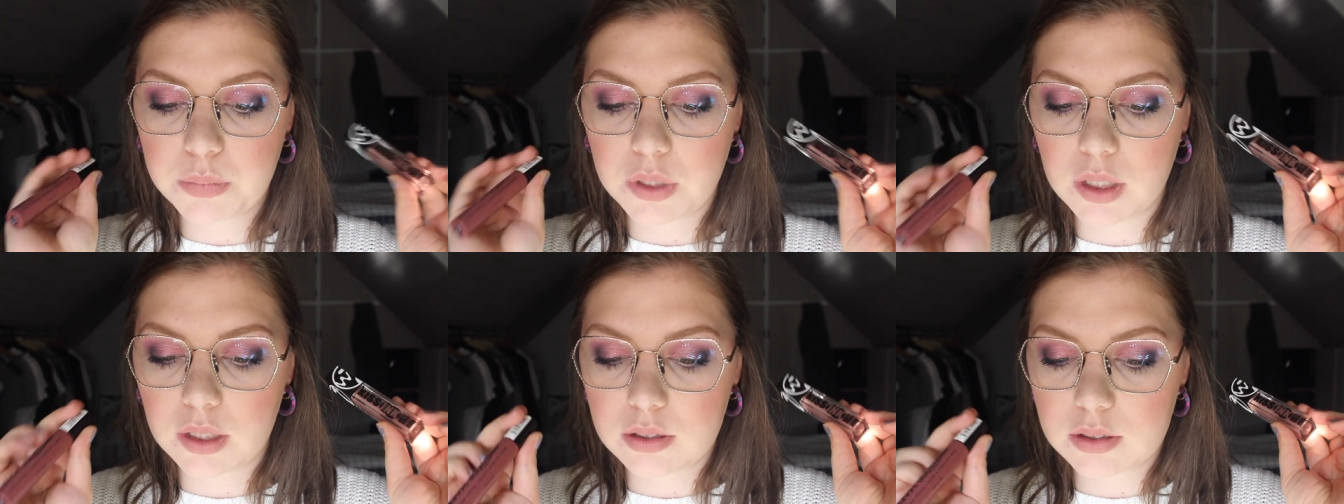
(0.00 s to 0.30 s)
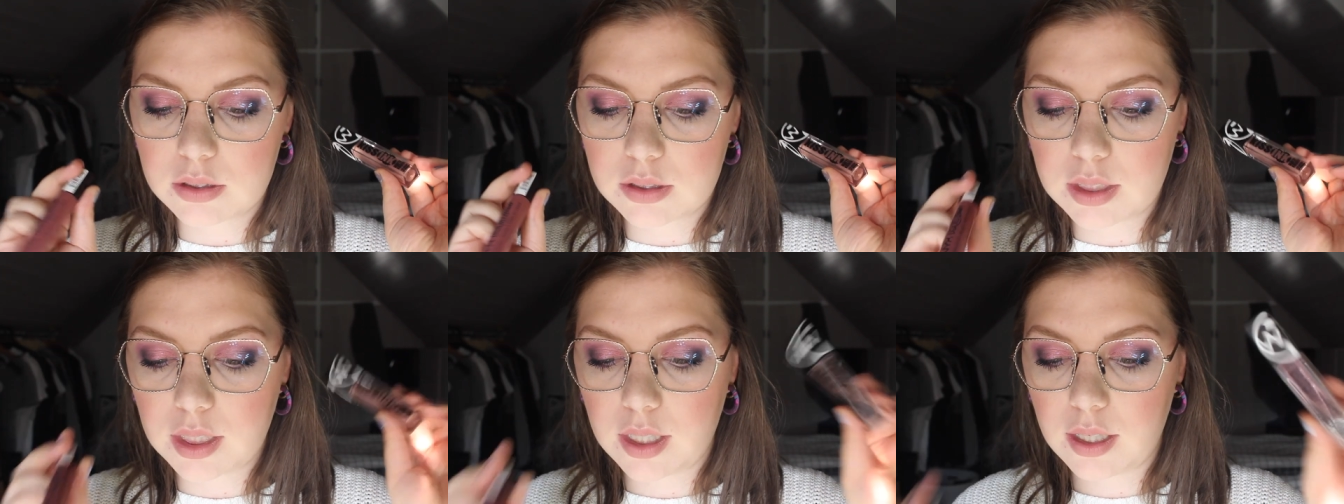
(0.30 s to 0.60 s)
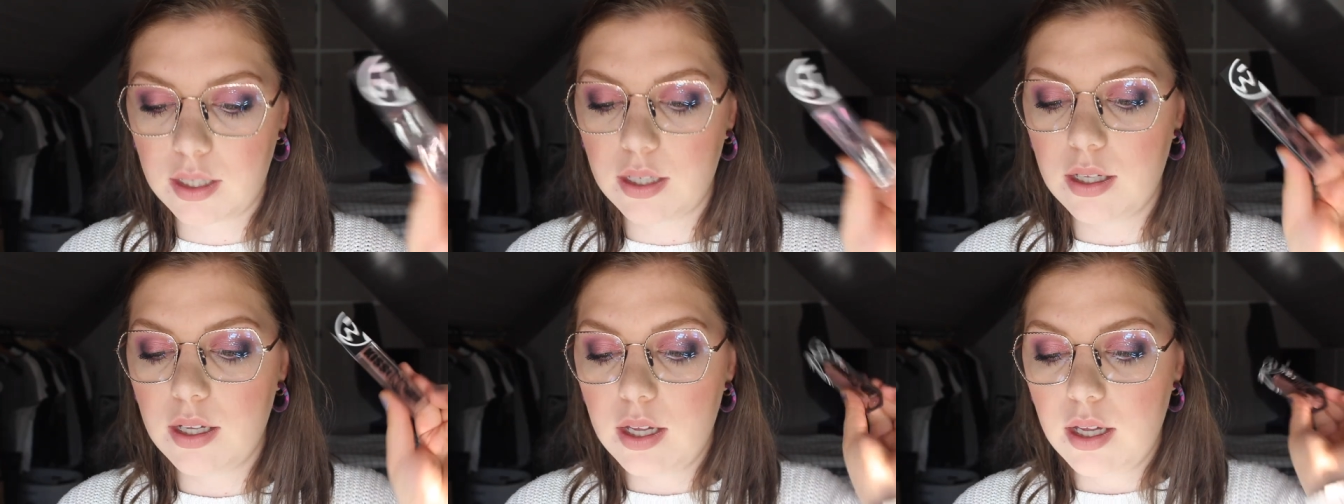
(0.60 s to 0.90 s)
but
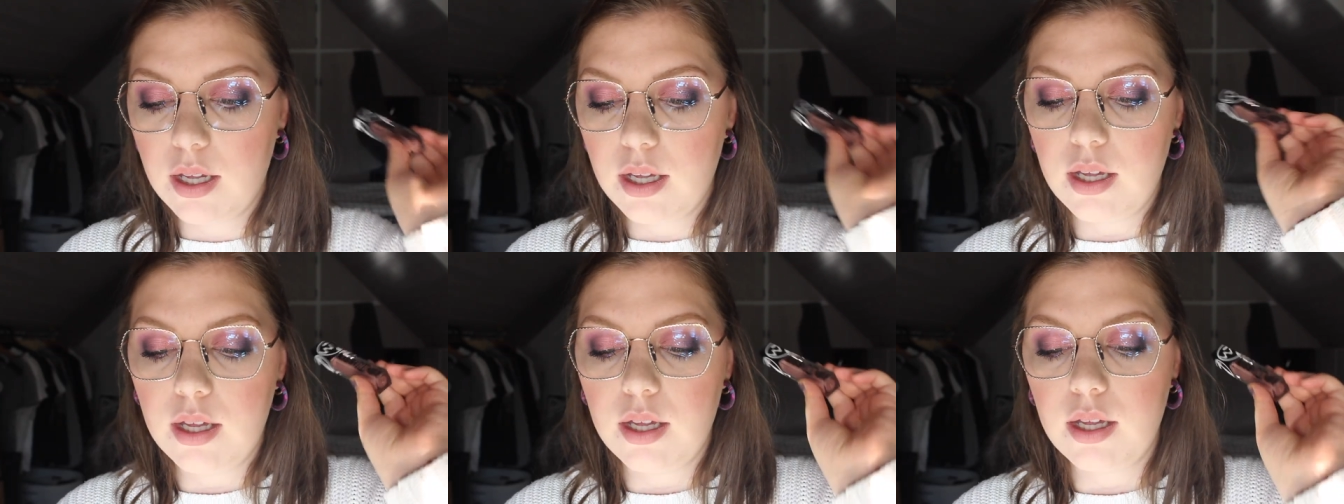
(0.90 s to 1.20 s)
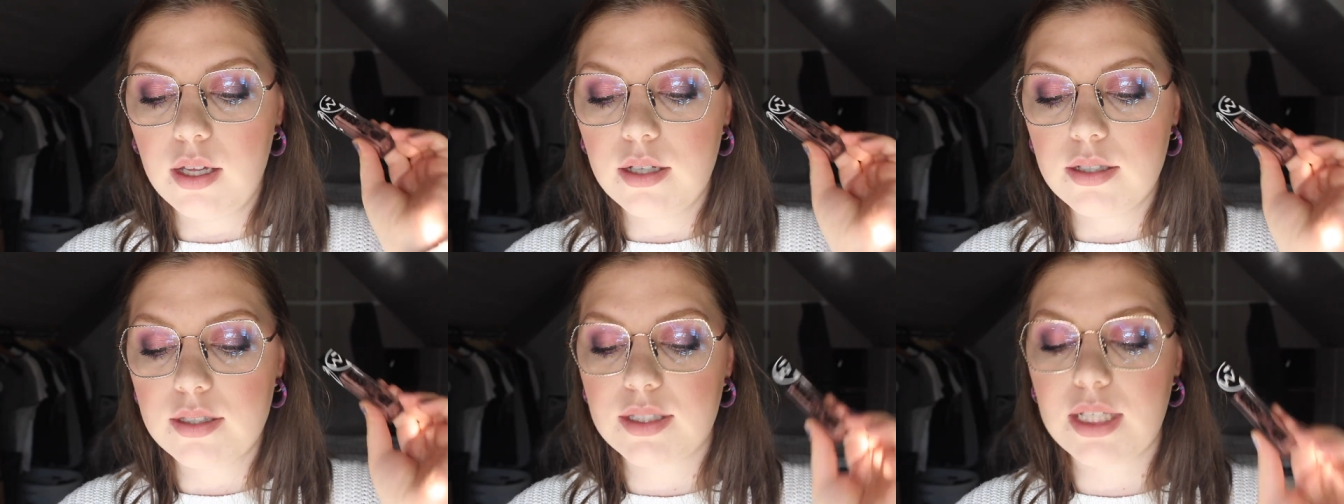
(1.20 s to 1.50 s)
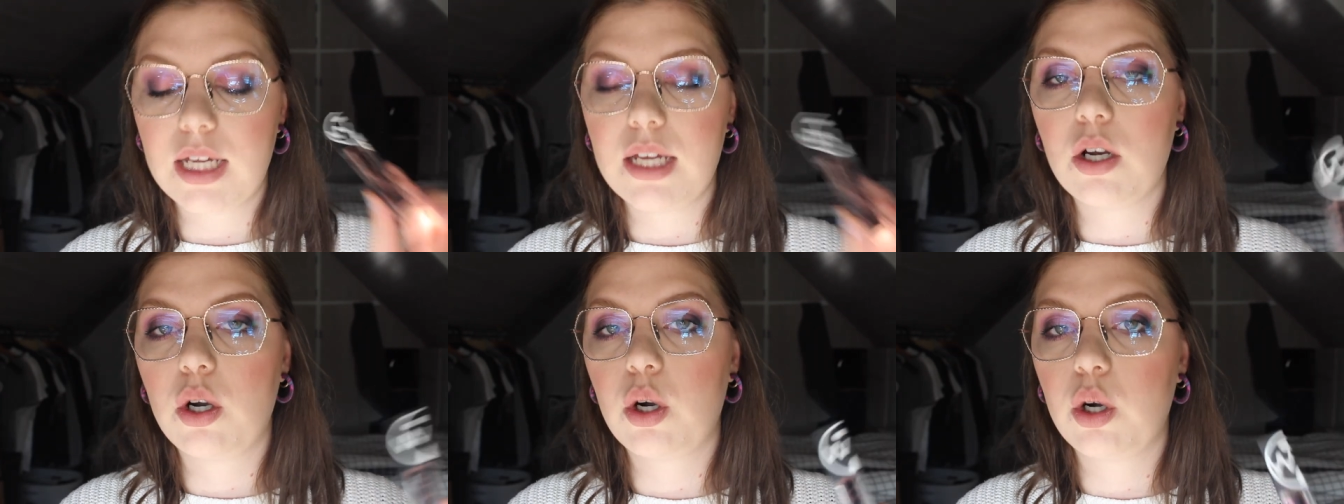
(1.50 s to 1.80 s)
they stay